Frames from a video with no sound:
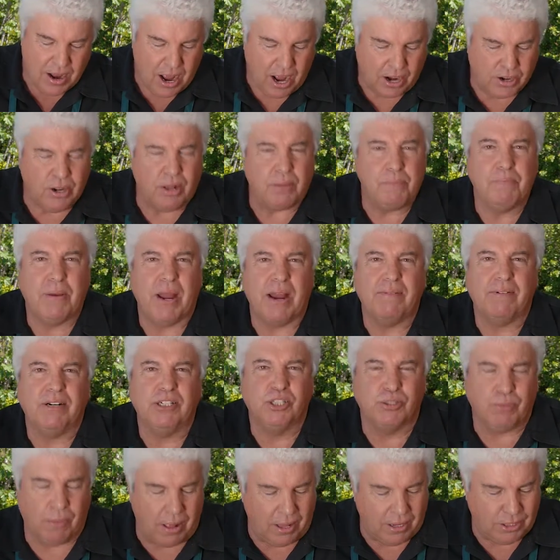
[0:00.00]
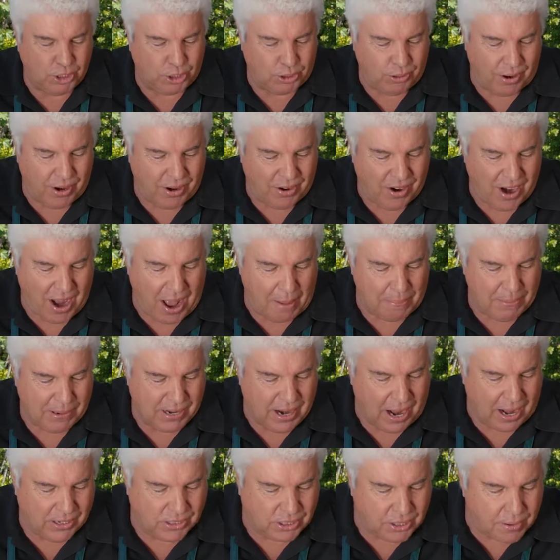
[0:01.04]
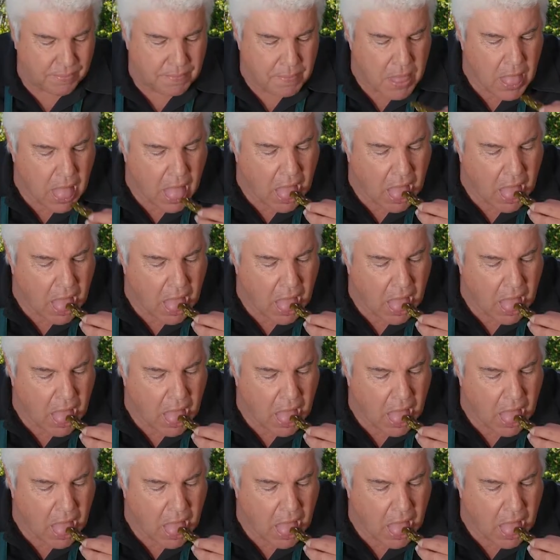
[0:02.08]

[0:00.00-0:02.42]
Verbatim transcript: adult beverage while enjoying your appetizer.